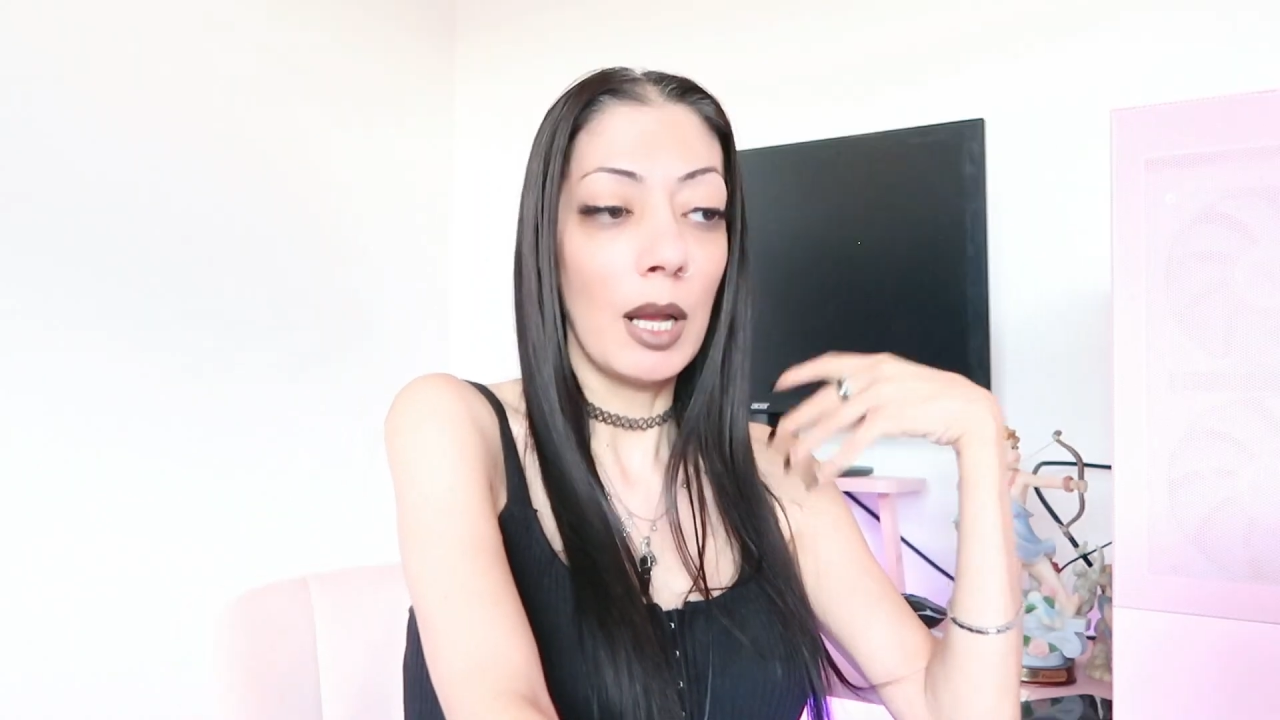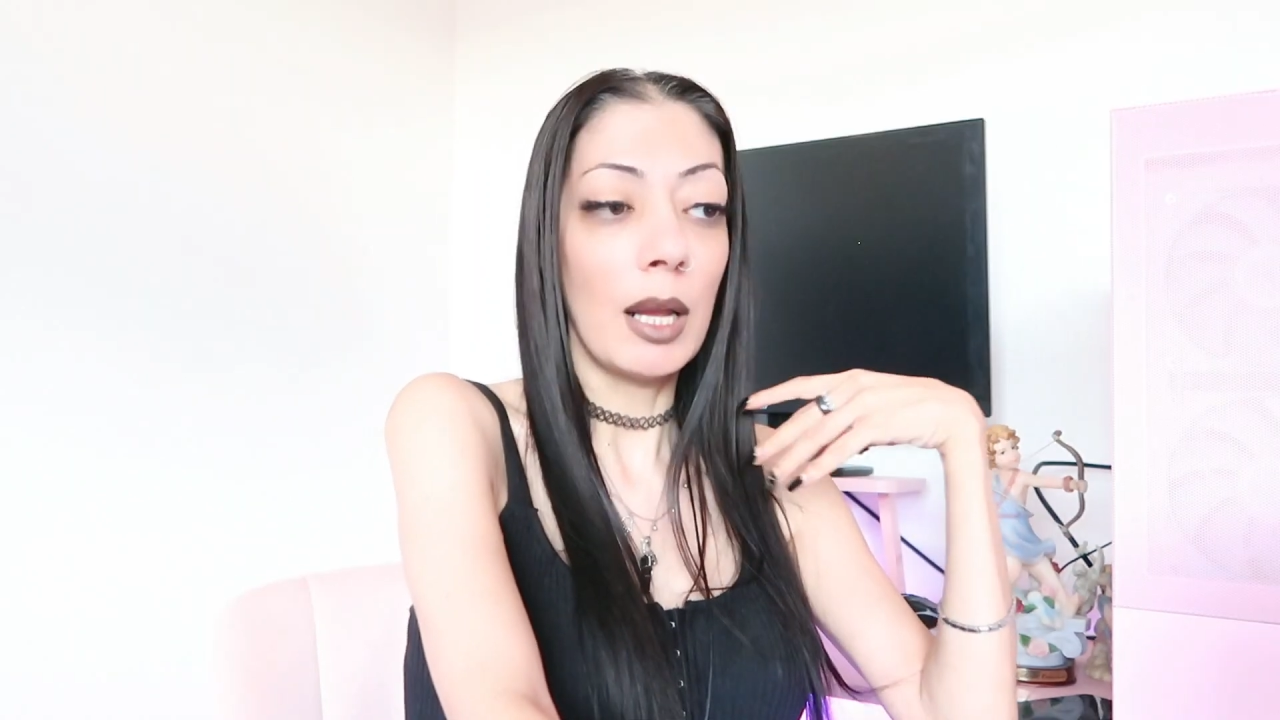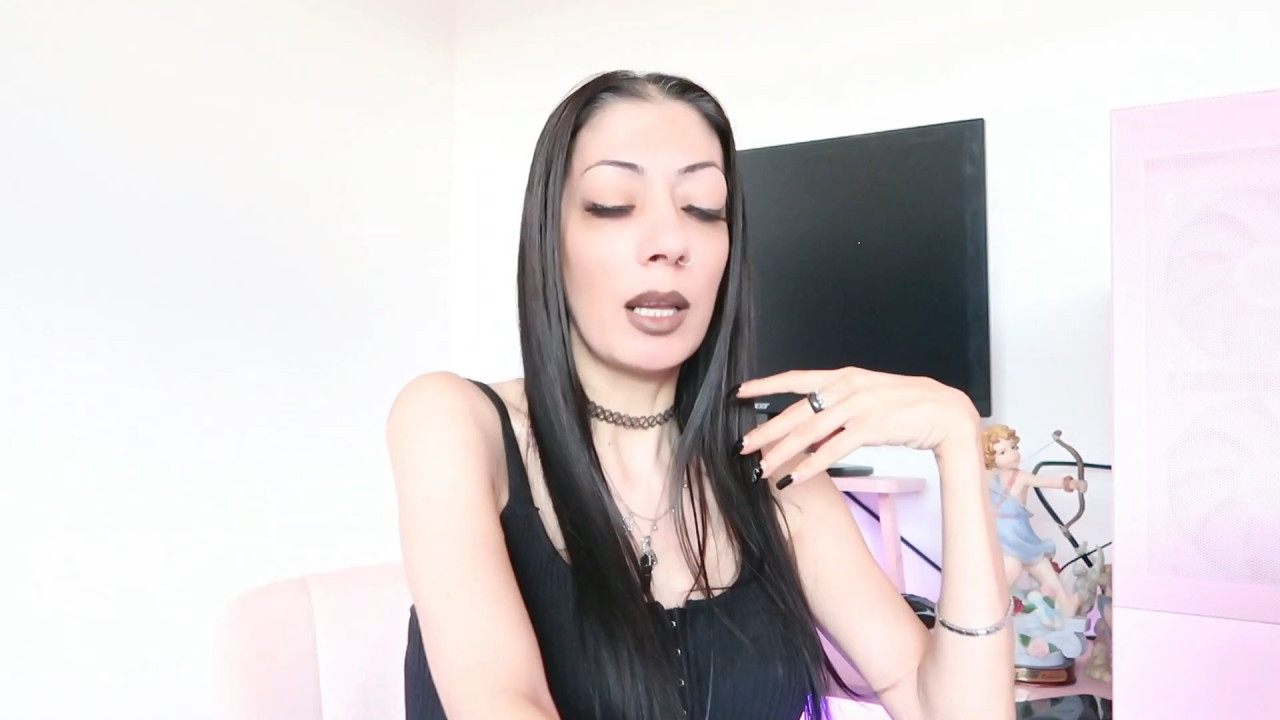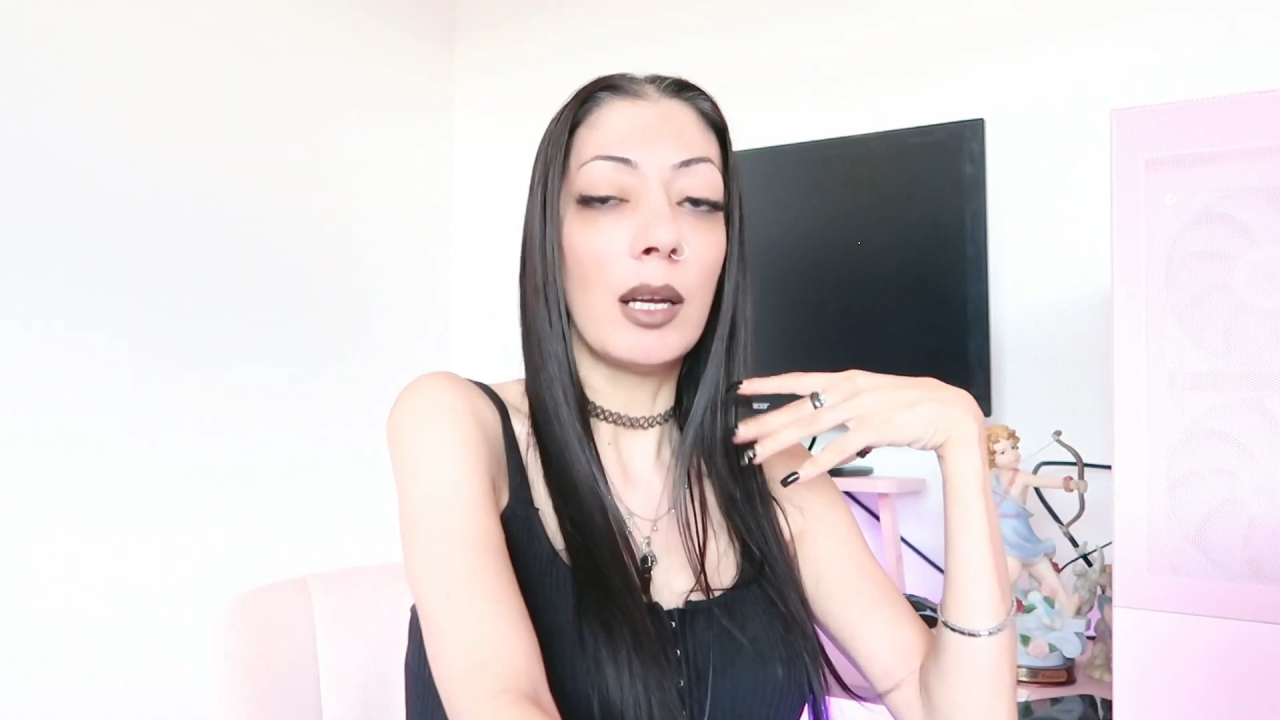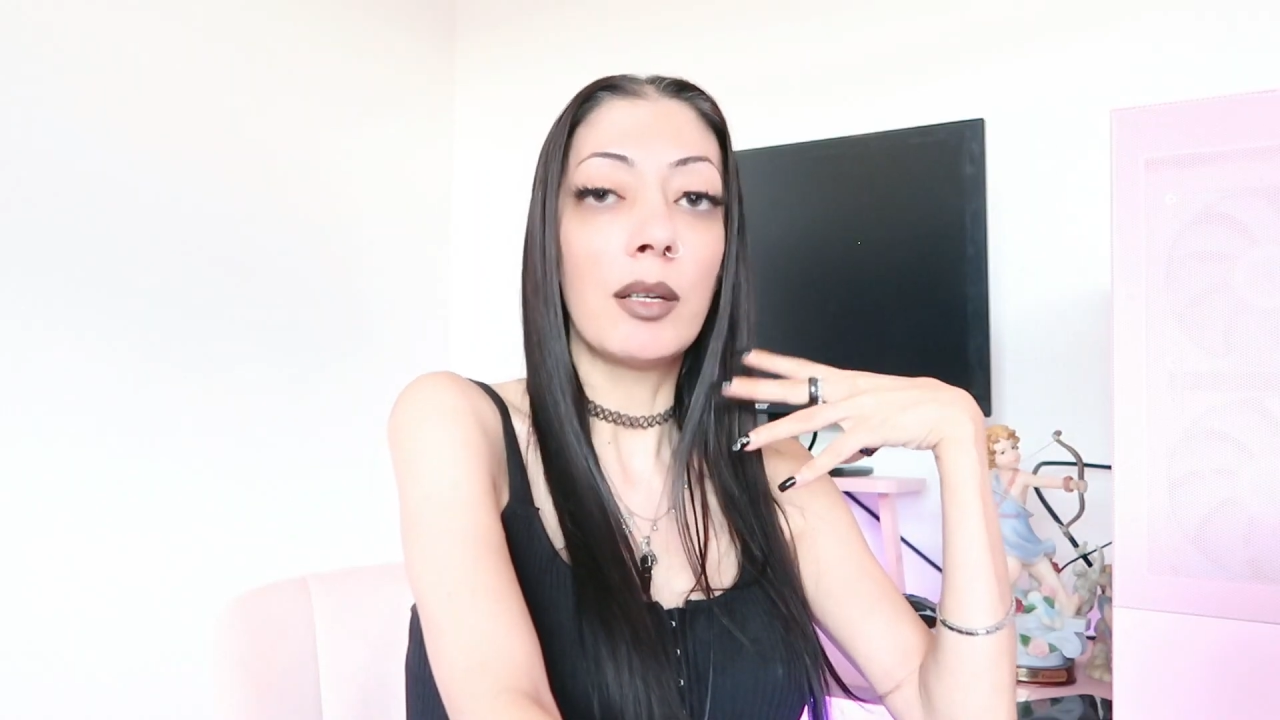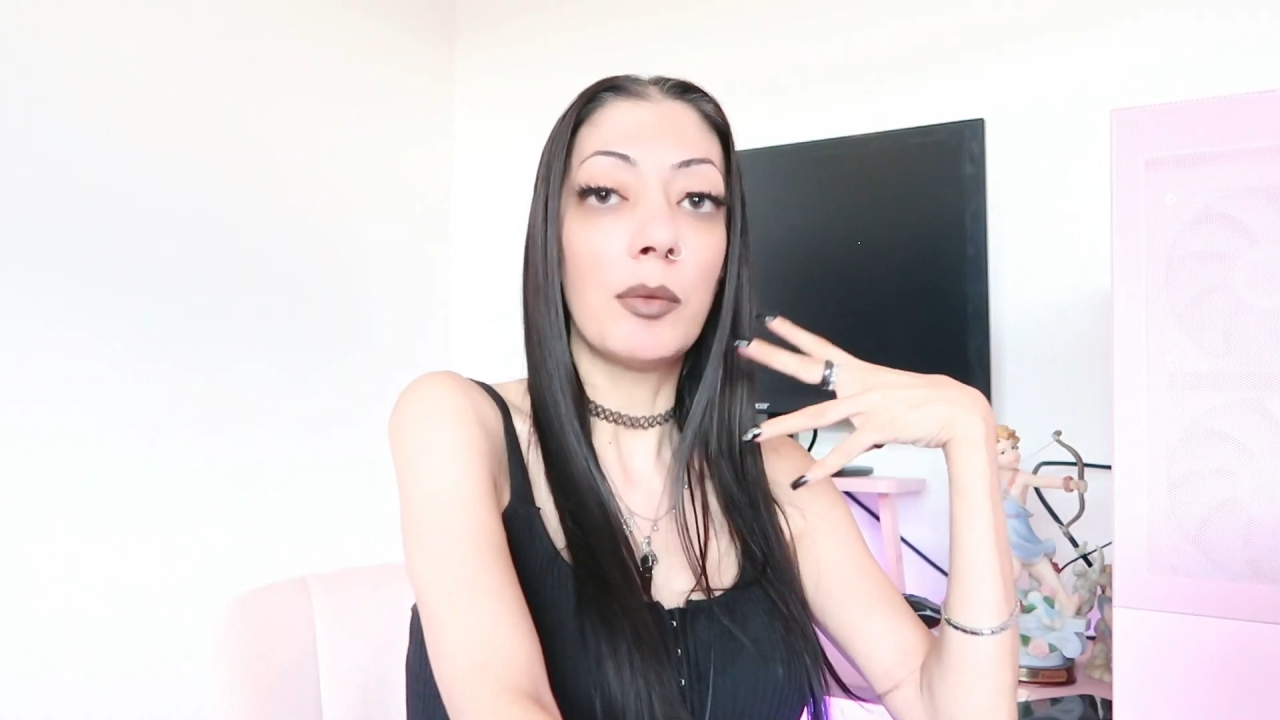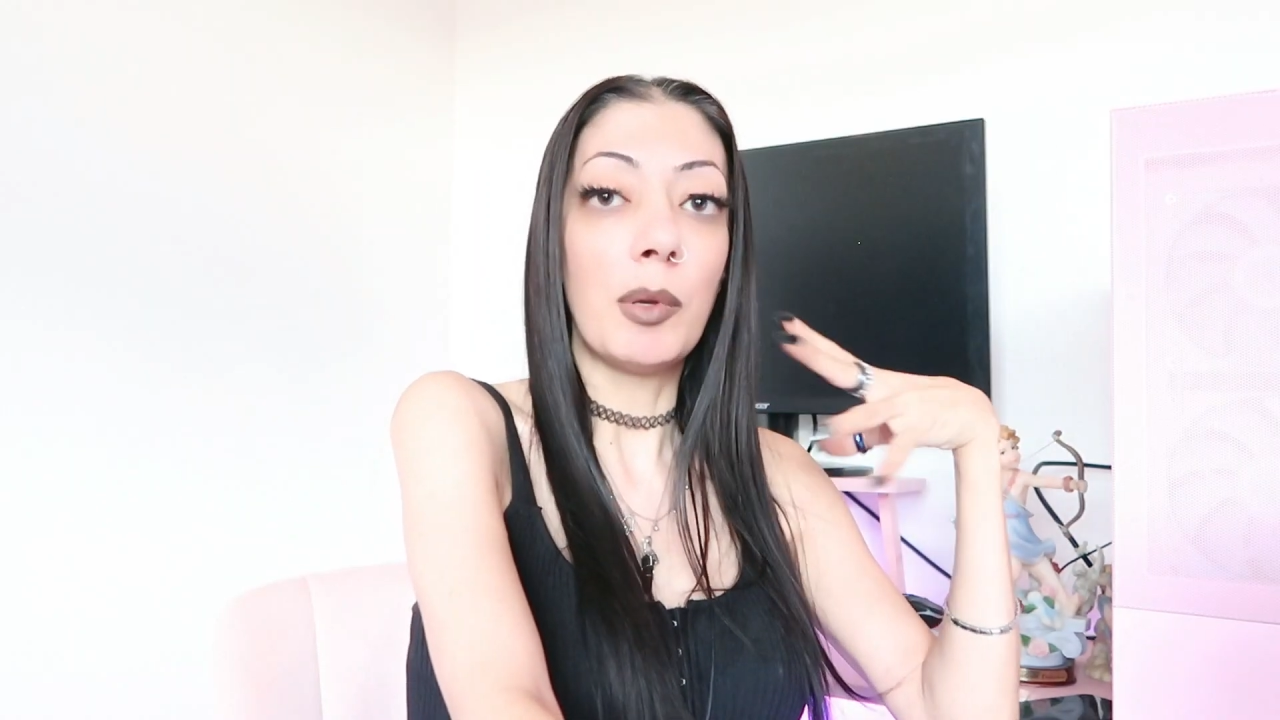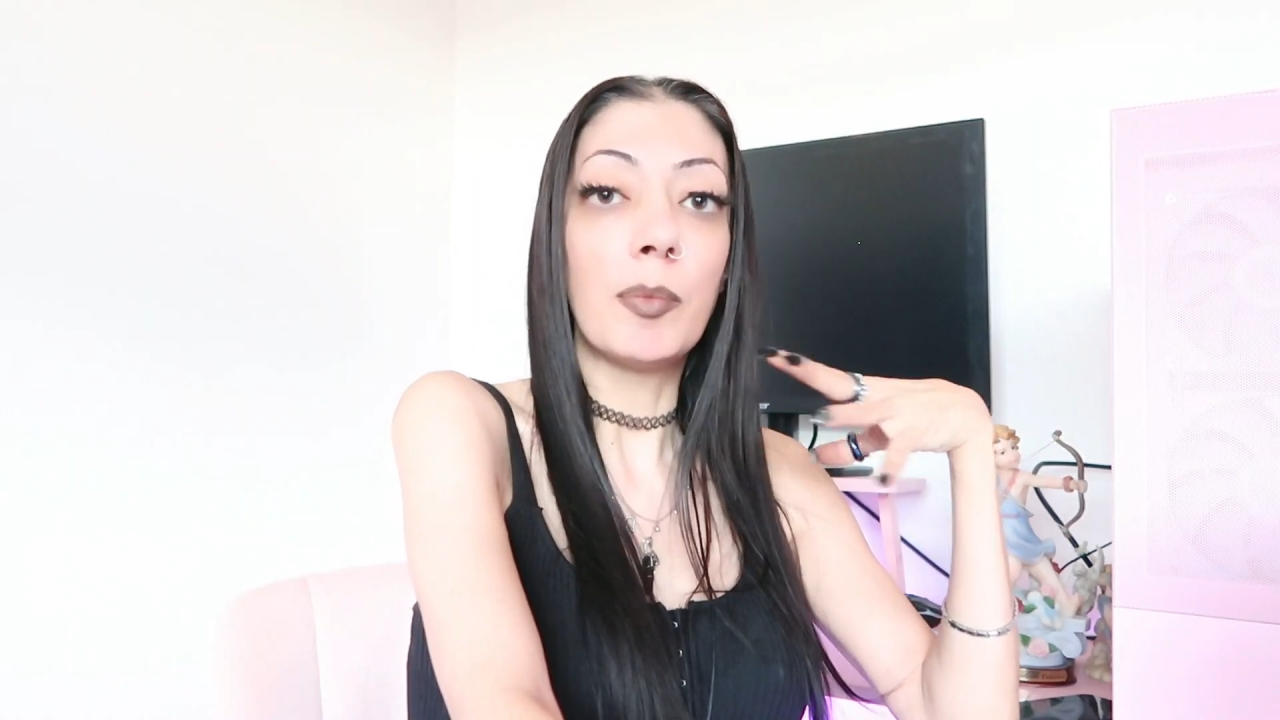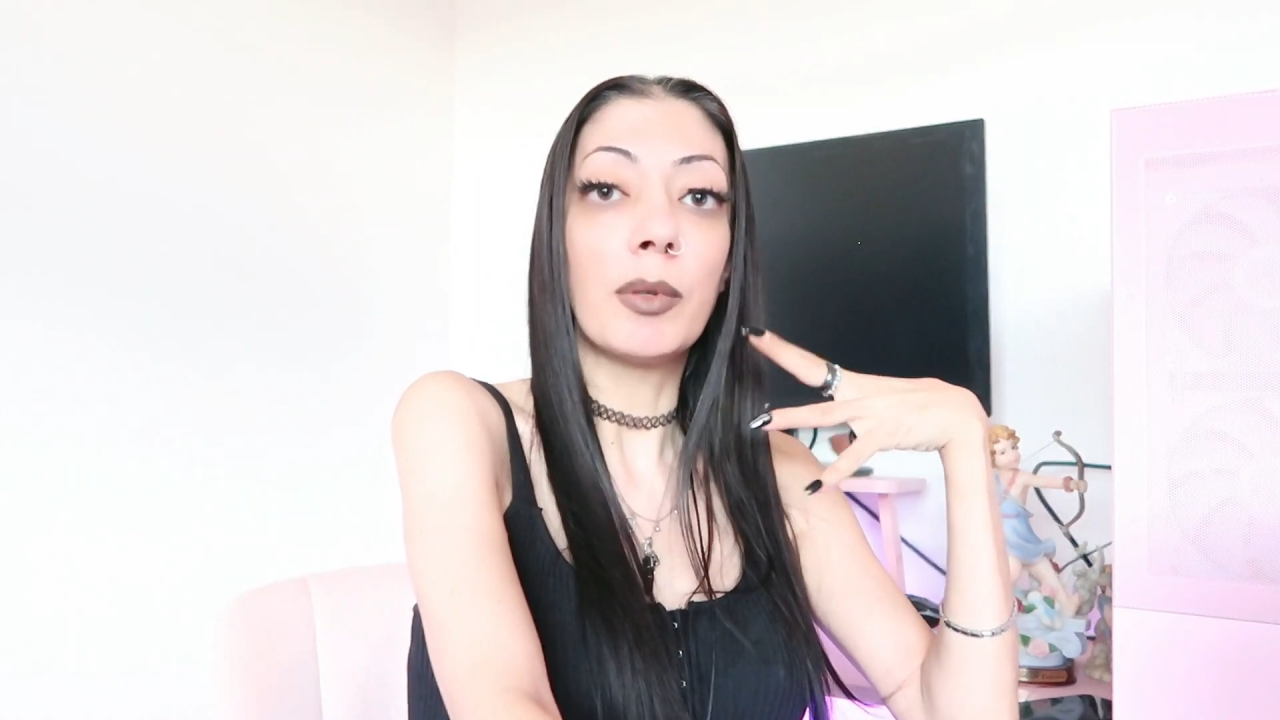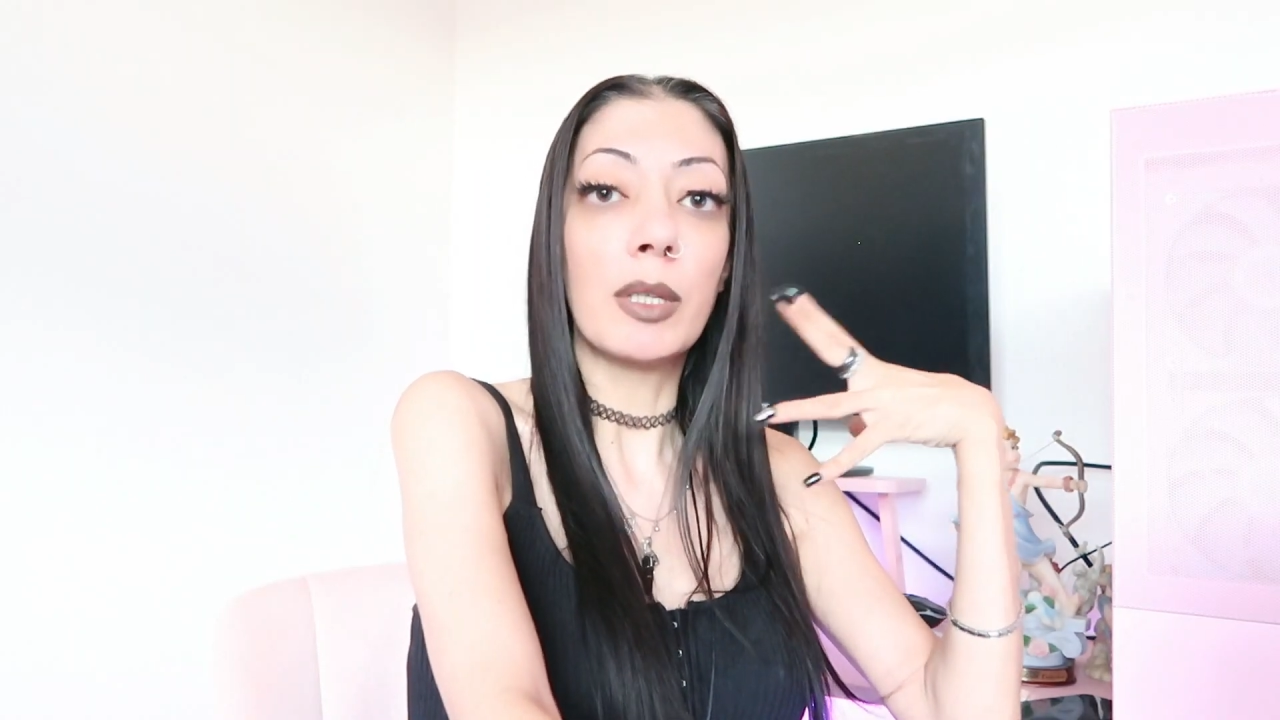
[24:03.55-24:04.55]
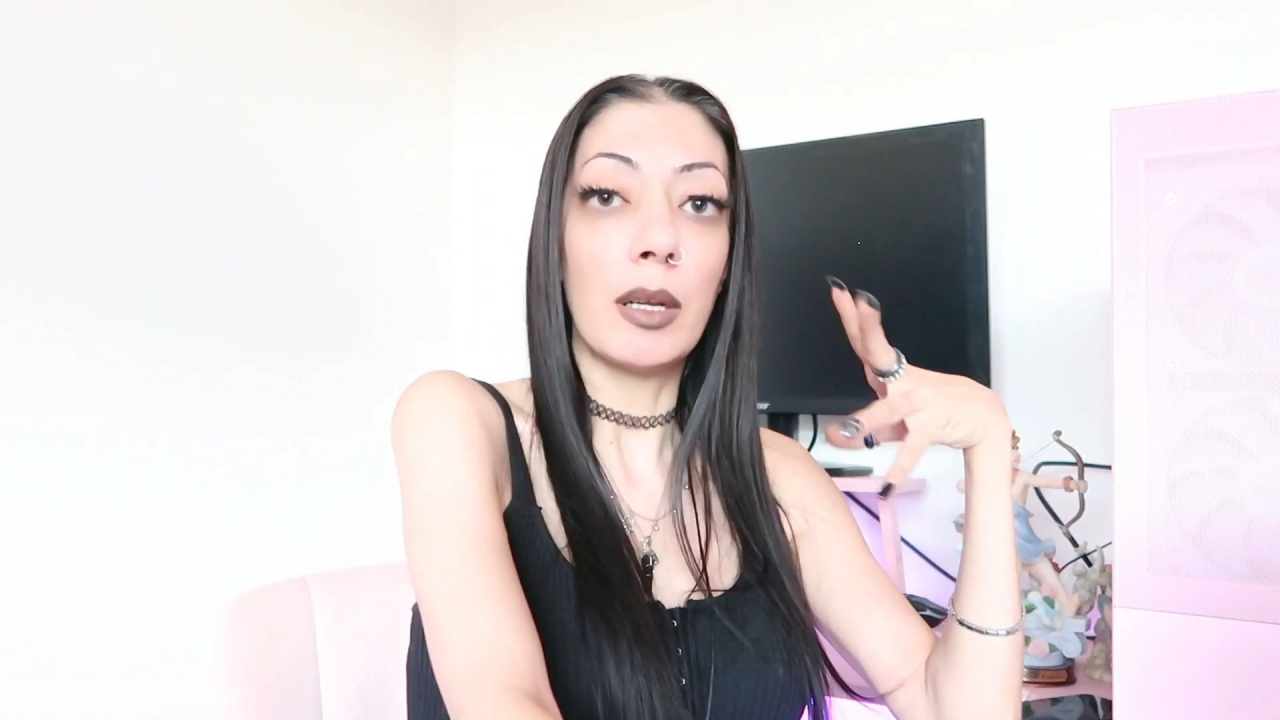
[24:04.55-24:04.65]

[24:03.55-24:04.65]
I connect to people's